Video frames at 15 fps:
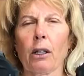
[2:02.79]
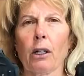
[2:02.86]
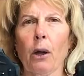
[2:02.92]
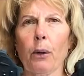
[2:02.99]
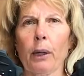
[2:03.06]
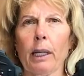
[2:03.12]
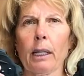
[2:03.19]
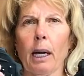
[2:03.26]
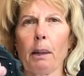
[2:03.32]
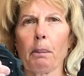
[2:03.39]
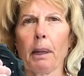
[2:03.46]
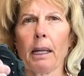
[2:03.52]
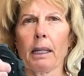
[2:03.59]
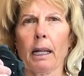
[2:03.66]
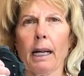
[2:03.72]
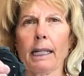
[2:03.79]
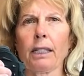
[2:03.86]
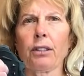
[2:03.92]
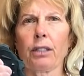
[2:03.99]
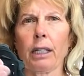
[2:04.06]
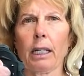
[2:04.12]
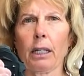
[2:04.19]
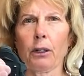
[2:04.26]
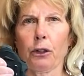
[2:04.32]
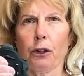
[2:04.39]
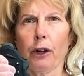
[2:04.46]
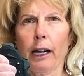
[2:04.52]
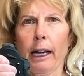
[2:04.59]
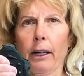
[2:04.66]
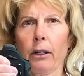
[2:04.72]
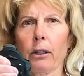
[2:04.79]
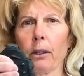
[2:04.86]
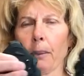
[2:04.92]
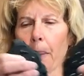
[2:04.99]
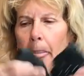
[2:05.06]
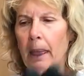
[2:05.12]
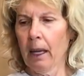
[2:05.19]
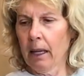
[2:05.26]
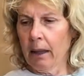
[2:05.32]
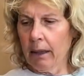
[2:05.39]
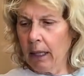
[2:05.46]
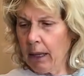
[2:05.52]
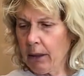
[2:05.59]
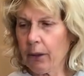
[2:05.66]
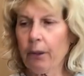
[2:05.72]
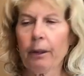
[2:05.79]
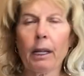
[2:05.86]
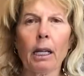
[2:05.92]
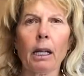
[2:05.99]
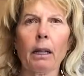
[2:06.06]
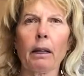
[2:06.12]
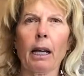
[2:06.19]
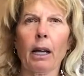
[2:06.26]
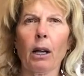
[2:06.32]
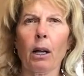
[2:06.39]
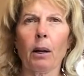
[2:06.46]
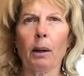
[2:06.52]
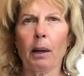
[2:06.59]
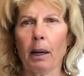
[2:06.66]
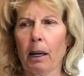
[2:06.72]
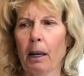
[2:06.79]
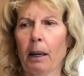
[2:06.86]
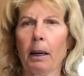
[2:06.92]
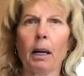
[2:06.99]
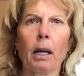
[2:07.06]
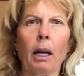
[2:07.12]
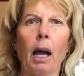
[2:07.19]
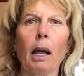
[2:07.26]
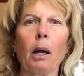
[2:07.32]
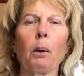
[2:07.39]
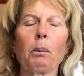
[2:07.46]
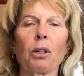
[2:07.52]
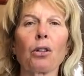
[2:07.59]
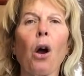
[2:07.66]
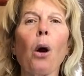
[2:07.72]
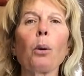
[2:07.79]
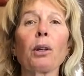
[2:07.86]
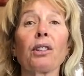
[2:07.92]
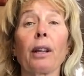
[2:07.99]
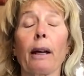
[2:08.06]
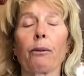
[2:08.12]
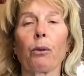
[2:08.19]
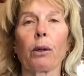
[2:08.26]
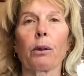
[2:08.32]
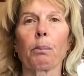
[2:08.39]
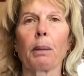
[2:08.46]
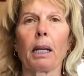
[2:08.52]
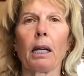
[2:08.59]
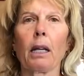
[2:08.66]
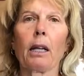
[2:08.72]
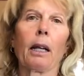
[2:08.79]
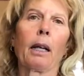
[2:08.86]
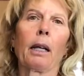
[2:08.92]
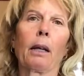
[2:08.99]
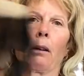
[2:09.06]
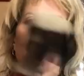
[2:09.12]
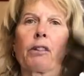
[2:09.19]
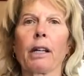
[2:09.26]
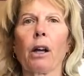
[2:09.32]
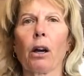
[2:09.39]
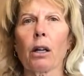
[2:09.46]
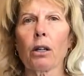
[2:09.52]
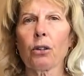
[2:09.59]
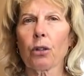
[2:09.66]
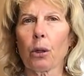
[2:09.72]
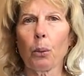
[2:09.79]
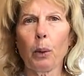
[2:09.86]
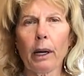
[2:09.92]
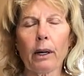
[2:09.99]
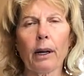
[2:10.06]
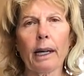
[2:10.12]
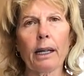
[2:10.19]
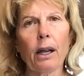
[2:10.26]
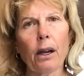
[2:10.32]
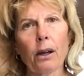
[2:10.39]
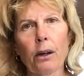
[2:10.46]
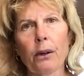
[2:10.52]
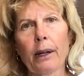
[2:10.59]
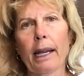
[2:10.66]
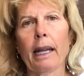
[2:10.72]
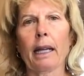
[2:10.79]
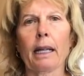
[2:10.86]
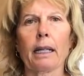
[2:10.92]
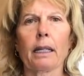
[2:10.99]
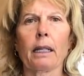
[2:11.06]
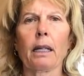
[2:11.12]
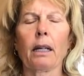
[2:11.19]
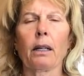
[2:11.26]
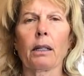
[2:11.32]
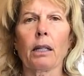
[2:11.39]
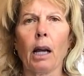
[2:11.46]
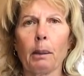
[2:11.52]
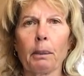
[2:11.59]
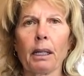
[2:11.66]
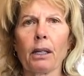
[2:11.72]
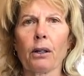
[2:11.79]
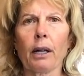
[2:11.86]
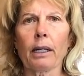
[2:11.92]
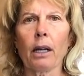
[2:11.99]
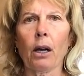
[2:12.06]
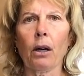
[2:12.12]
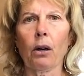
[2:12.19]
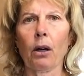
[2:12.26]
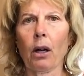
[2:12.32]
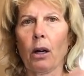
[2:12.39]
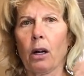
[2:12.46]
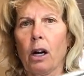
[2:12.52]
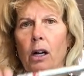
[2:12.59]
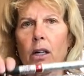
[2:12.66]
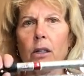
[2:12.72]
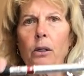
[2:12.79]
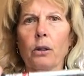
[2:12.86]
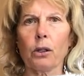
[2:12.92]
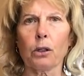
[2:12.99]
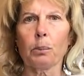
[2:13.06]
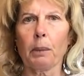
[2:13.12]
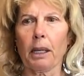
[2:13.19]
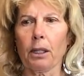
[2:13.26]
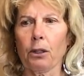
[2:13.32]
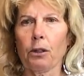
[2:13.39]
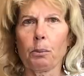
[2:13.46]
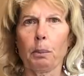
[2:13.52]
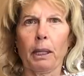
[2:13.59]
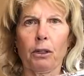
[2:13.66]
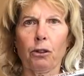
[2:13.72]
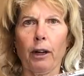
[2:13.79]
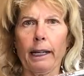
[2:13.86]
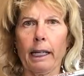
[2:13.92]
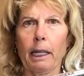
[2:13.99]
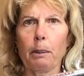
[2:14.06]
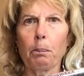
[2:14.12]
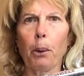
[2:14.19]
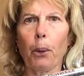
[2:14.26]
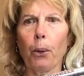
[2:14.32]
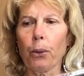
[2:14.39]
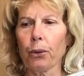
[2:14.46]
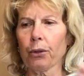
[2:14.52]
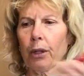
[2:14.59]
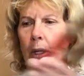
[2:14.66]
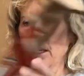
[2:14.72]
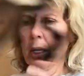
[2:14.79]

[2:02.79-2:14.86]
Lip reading: going up an icy trail. The other thing that I almost always have with me, regardless of where I go and time of year I go, are of course my trekking poles.